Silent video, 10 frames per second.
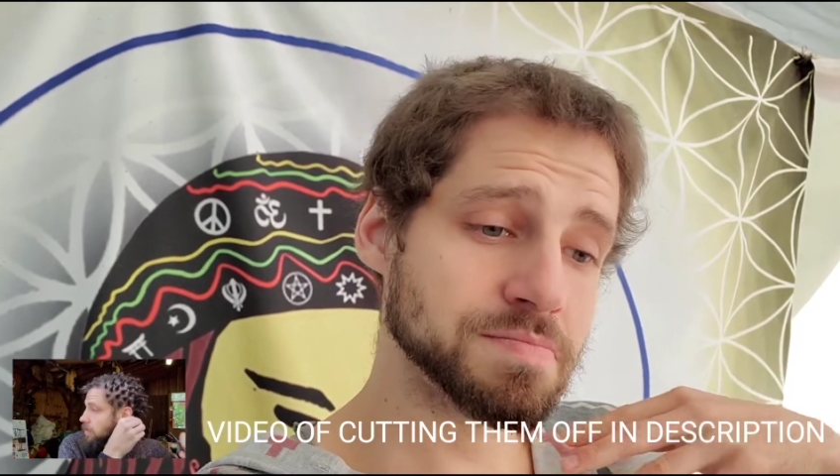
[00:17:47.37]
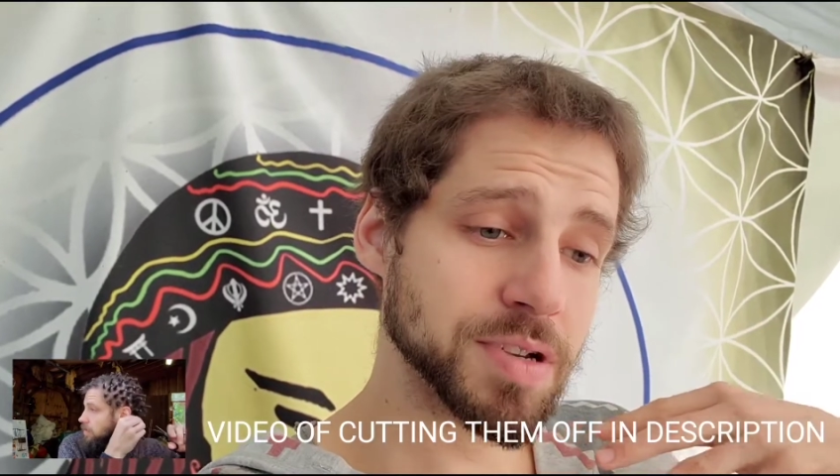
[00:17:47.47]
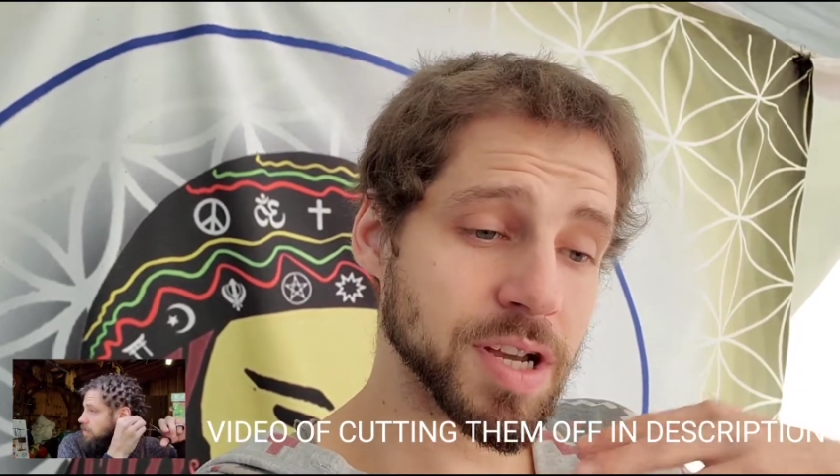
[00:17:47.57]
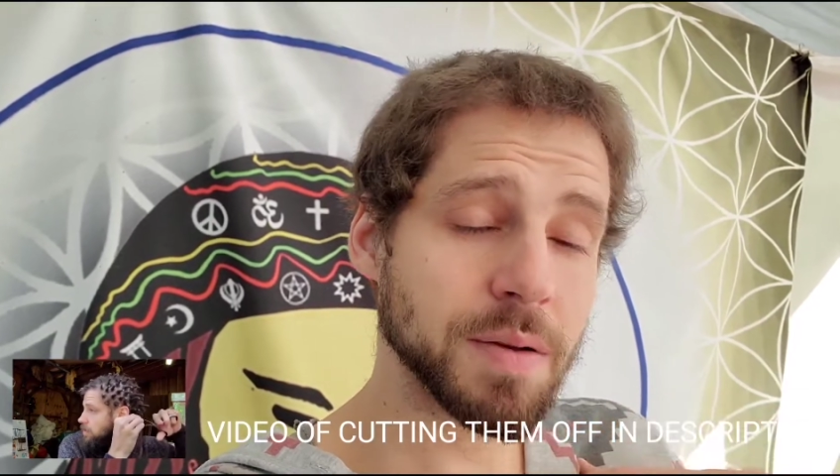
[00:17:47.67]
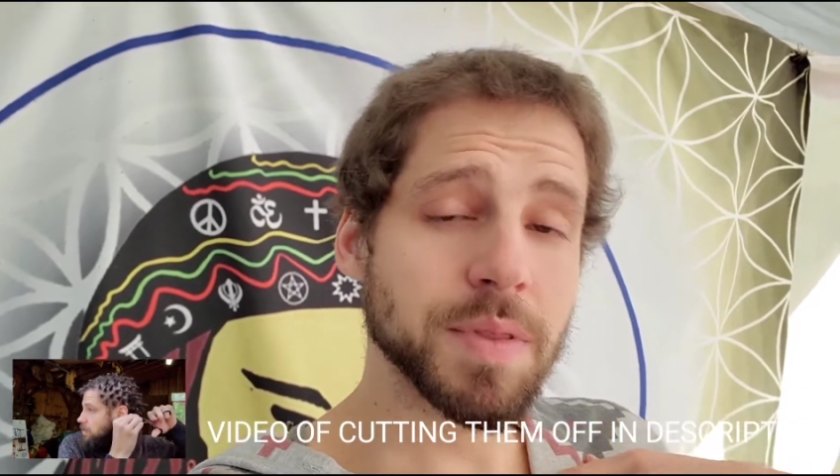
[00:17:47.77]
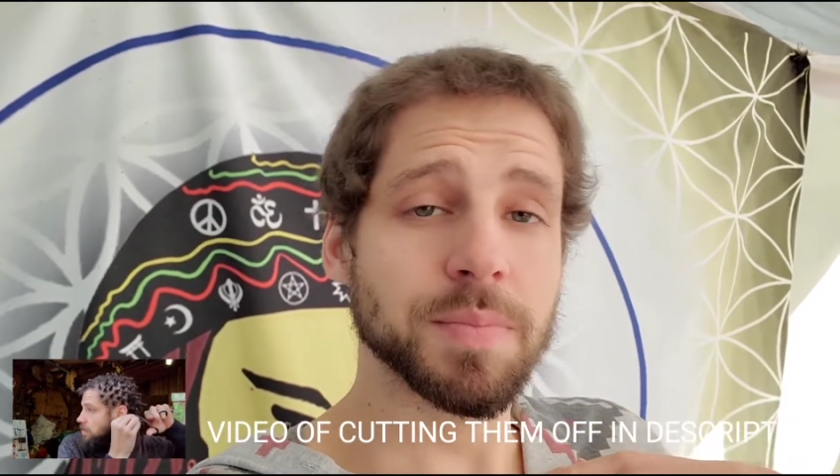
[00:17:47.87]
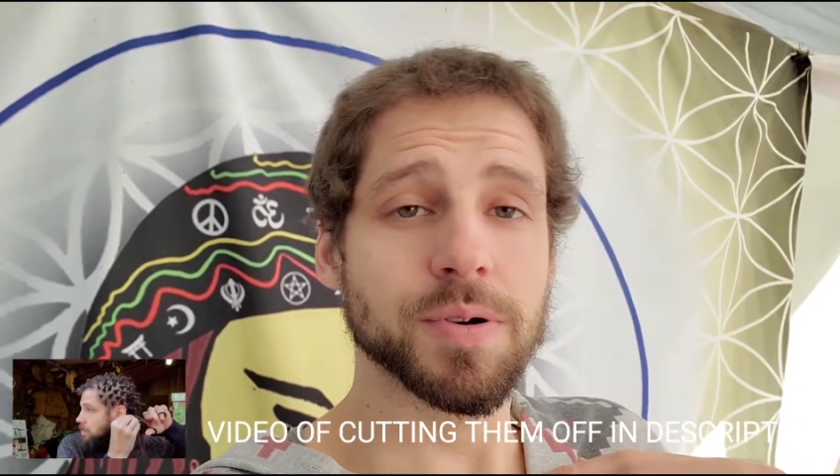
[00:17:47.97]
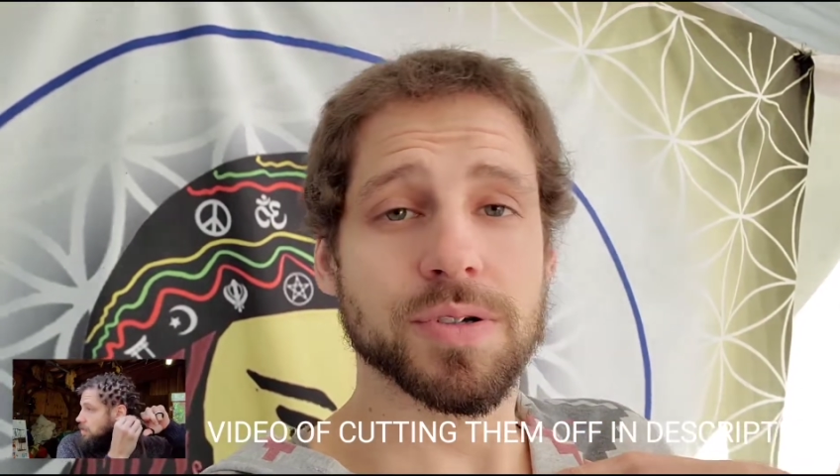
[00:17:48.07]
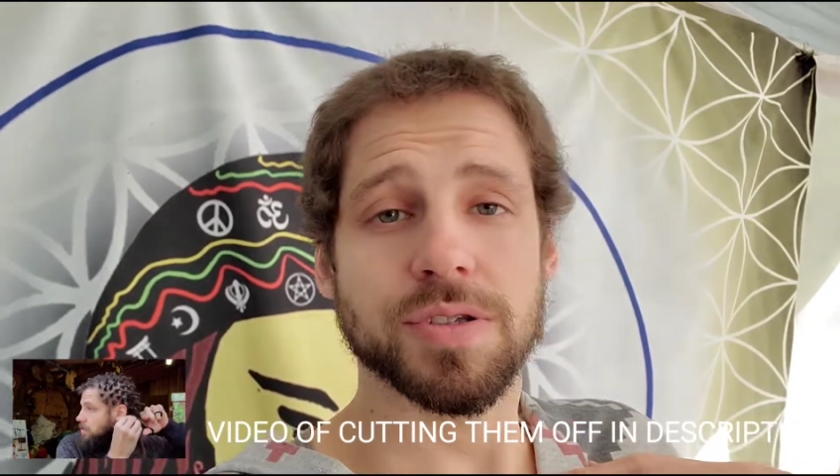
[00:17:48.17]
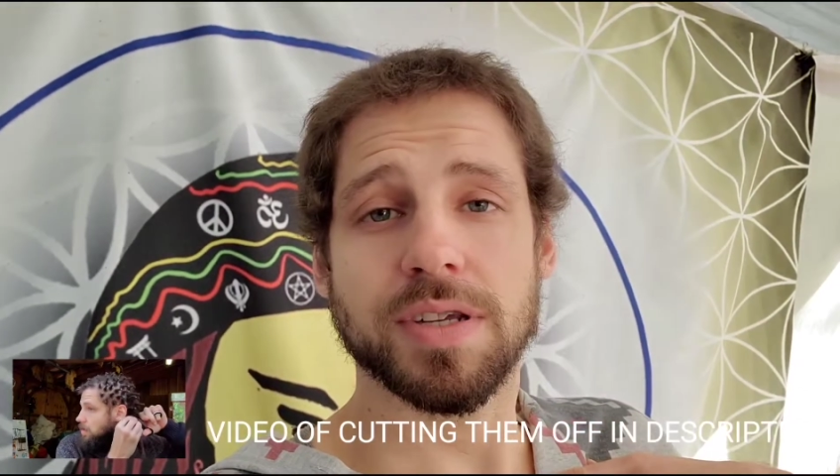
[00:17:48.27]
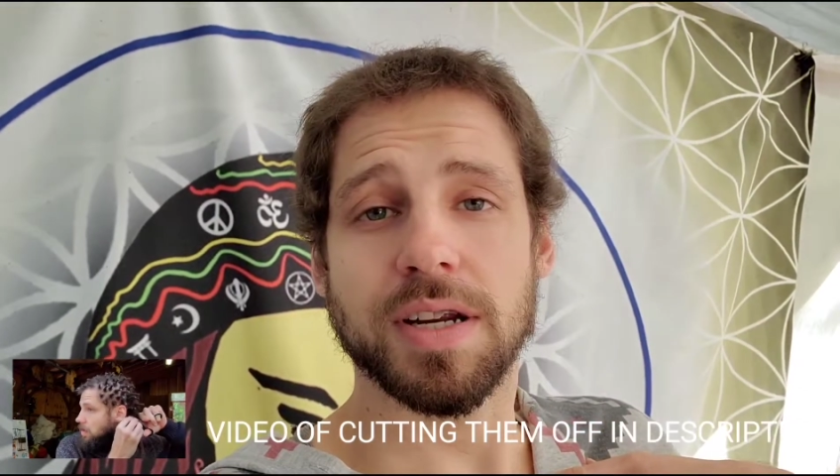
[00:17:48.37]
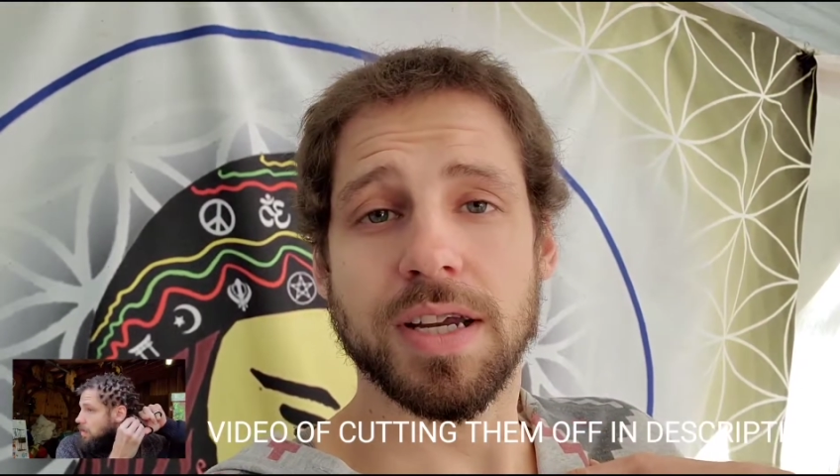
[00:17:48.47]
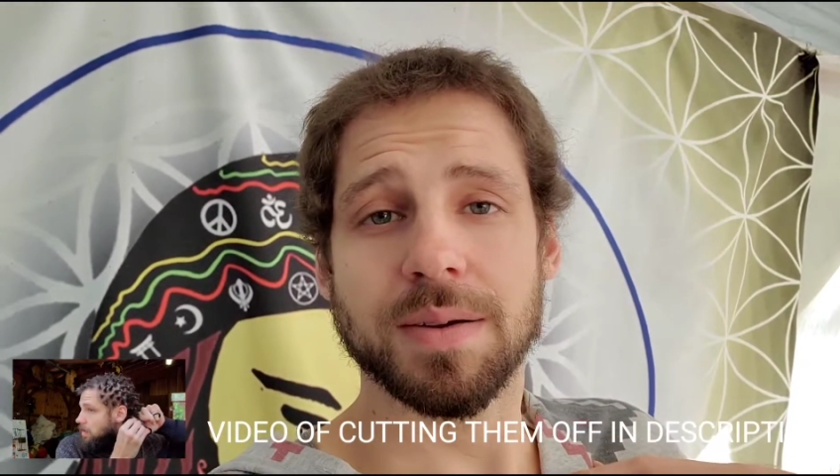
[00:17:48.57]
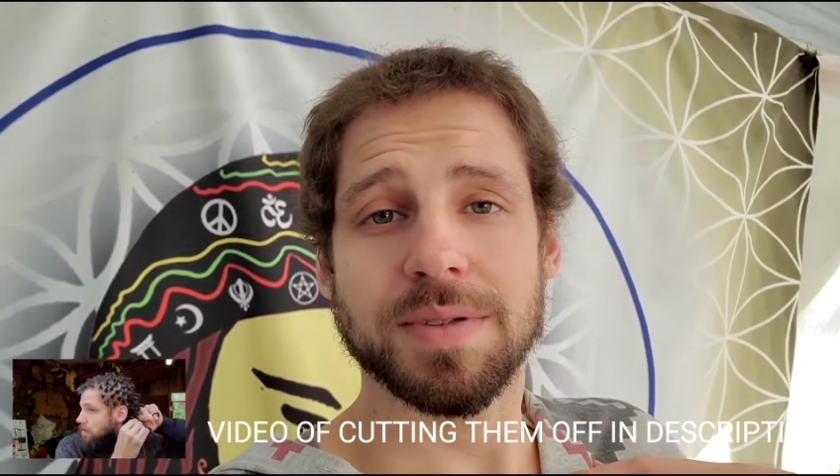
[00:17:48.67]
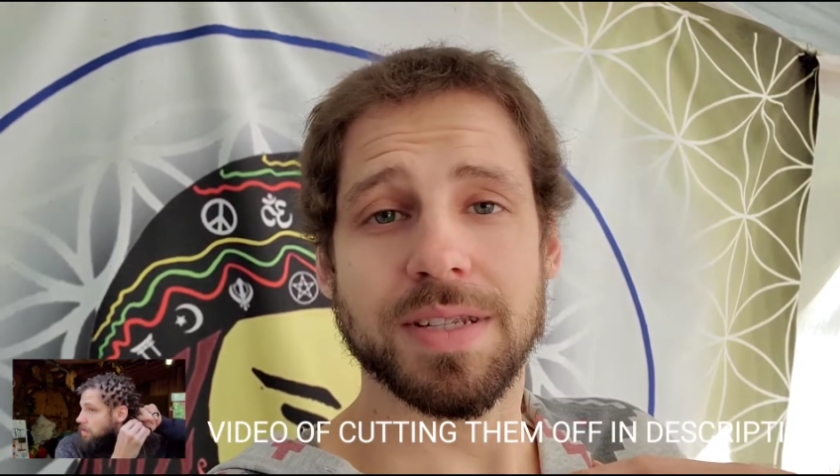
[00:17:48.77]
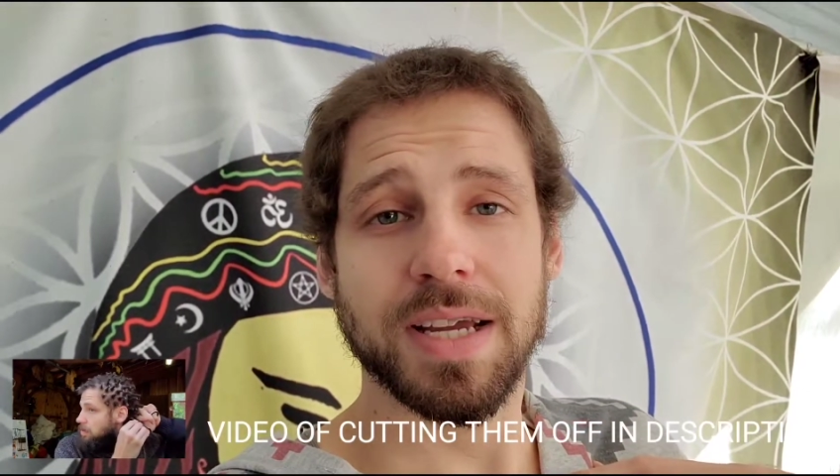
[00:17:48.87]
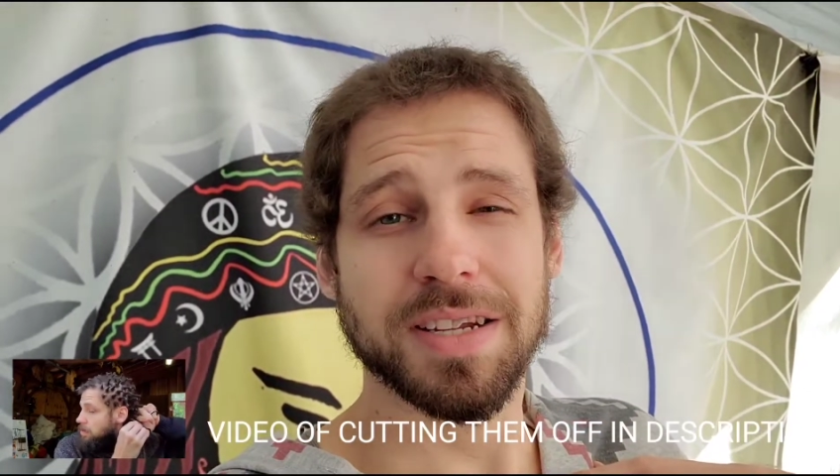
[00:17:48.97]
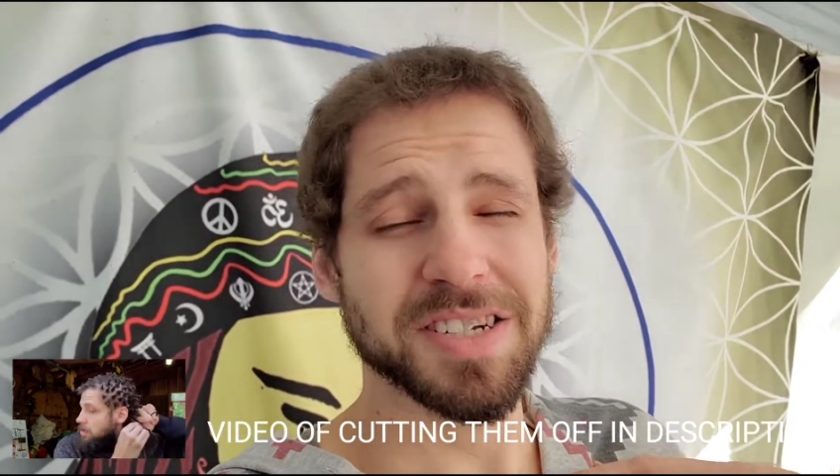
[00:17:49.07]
become the person that I am today,